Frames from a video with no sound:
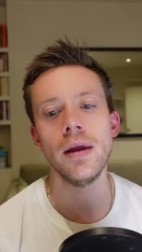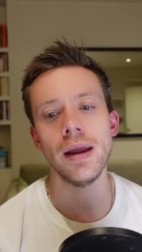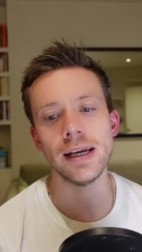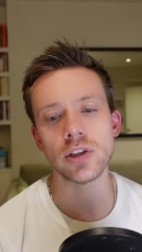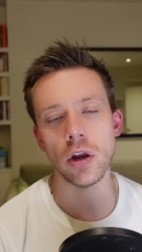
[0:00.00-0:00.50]

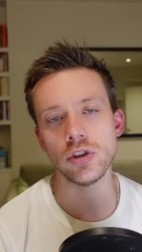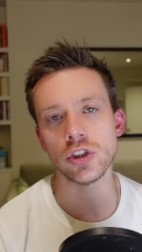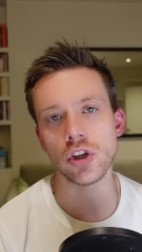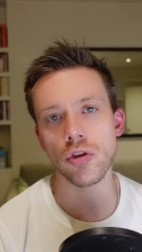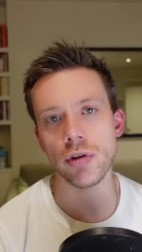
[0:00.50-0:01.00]
is closer
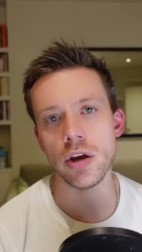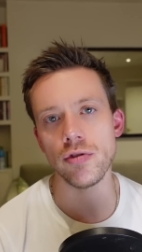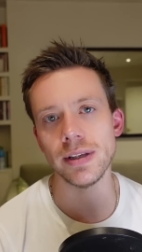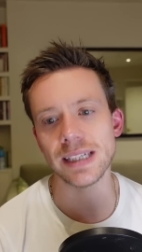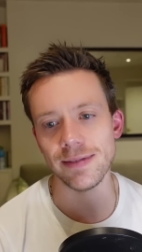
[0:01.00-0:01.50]
to
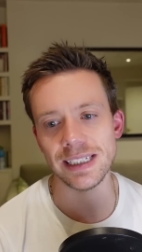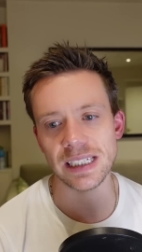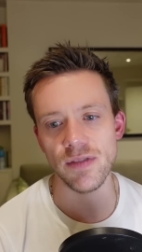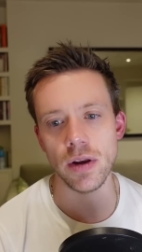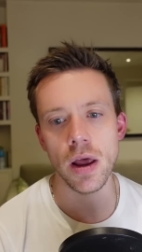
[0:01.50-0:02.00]

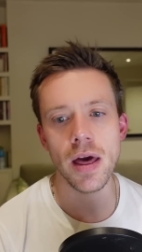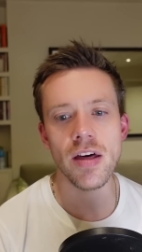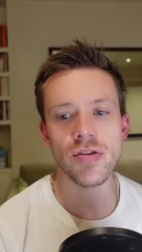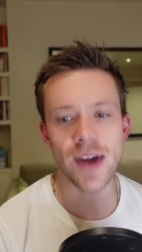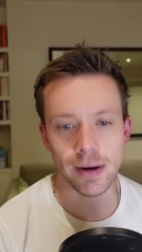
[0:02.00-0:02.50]

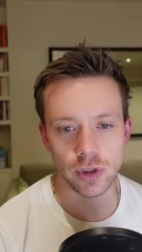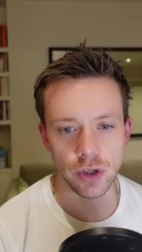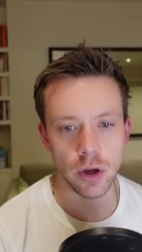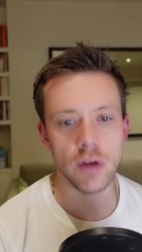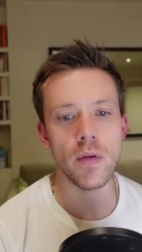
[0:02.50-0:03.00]

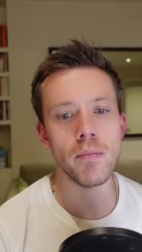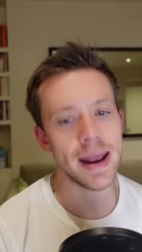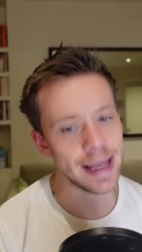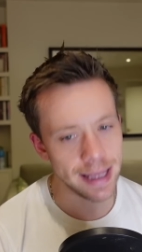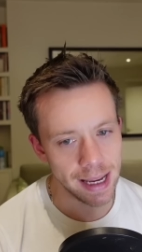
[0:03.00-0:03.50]
377,000 over
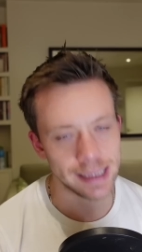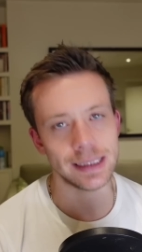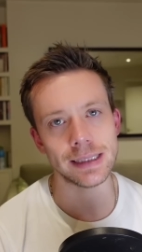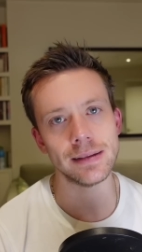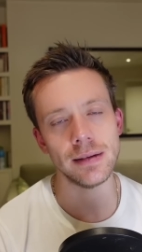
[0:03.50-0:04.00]
many
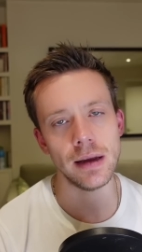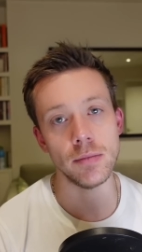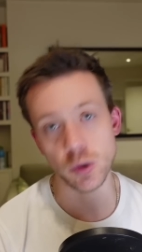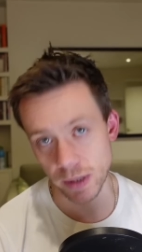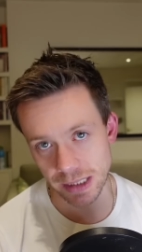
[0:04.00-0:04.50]
years, it
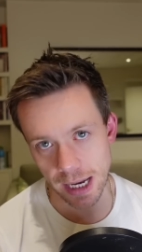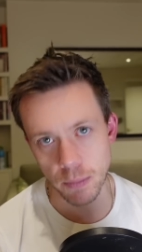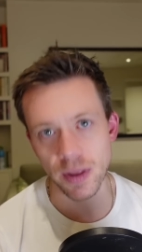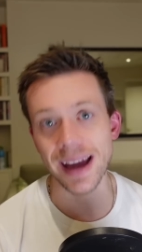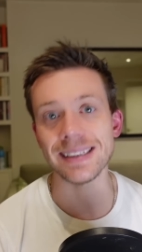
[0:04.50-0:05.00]
must be said,
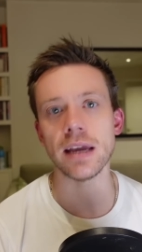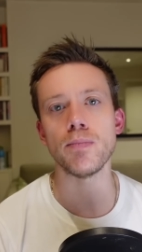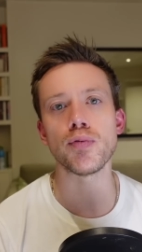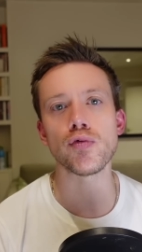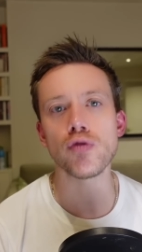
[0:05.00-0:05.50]
but that is a
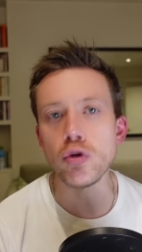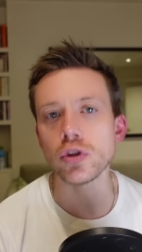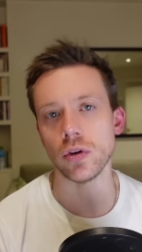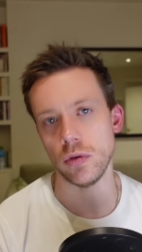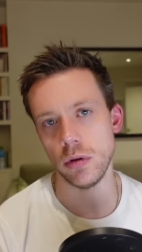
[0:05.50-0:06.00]

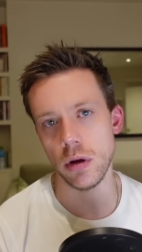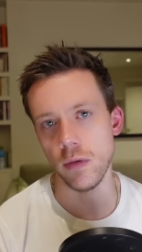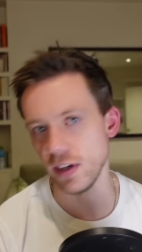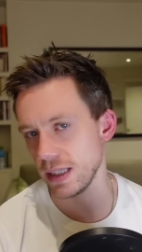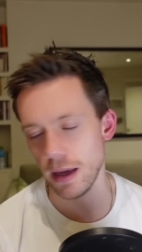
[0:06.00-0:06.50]
brutal,
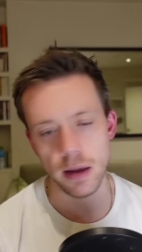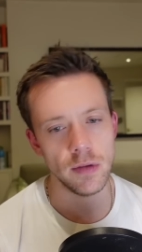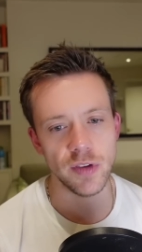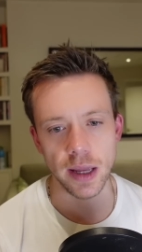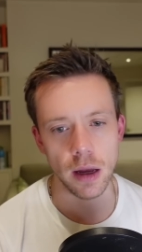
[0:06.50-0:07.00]
obviously,
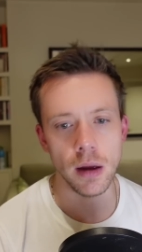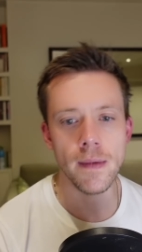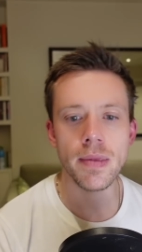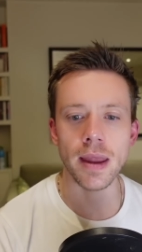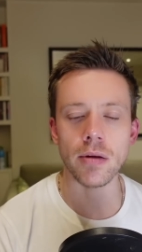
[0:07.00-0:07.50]
figure.
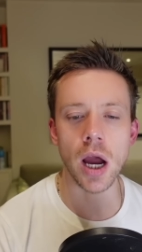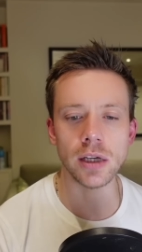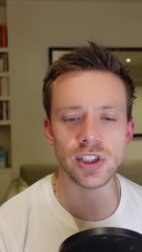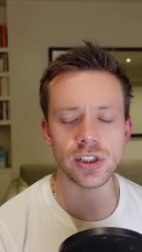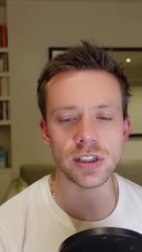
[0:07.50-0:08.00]
Now,
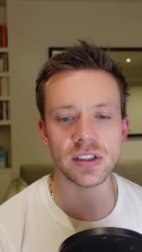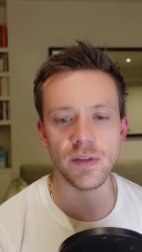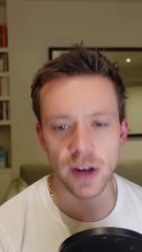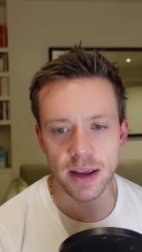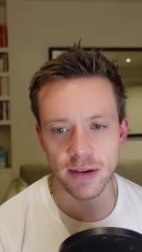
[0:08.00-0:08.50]
Gaza's
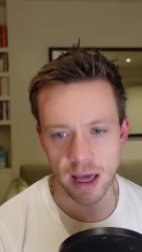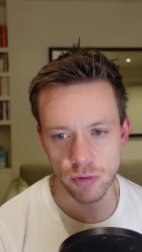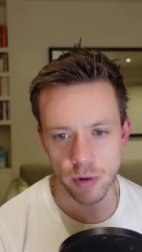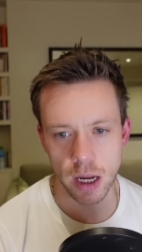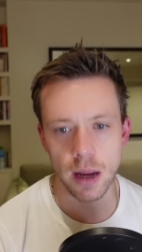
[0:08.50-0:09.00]
civilian
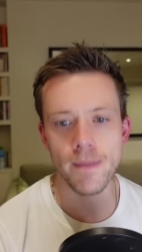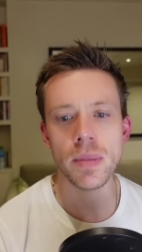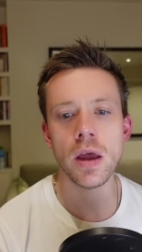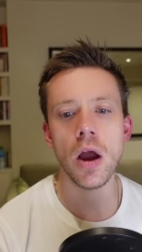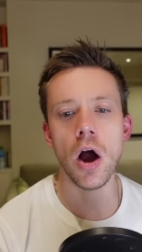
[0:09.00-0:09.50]
death rate
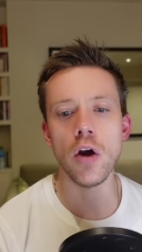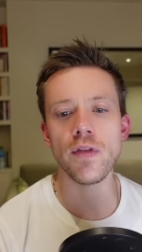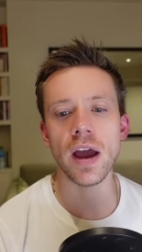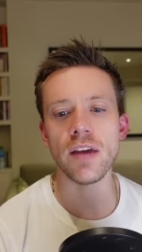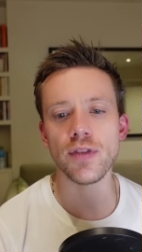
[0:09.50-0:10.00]

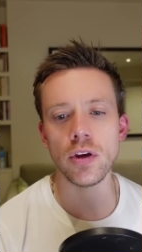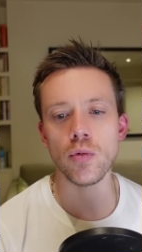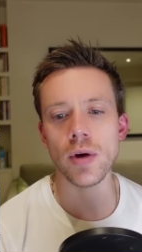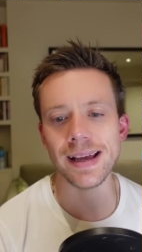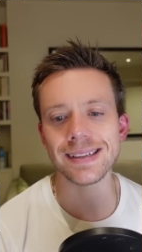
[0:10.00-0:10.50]
over a few
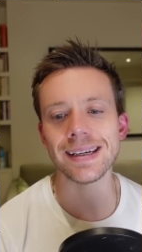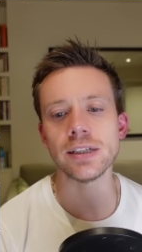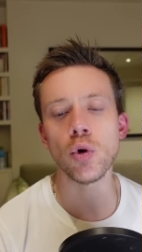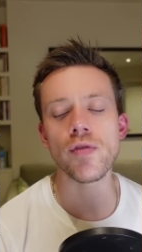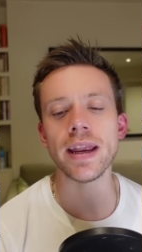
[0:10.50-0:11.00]
weeks
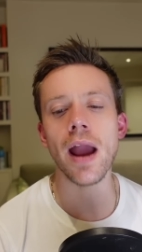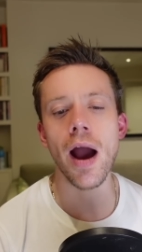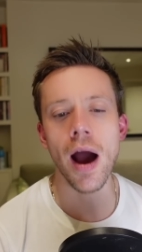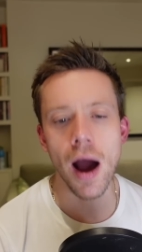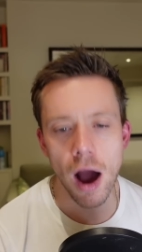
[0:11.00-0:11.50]
is already
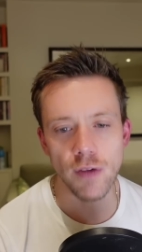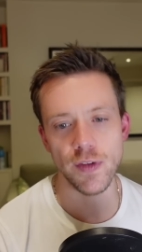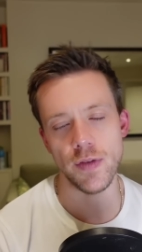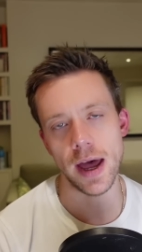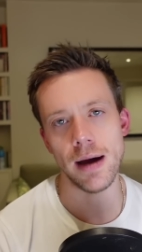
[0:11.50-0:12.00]
half
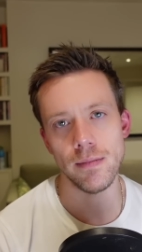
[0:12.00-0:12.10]
of that,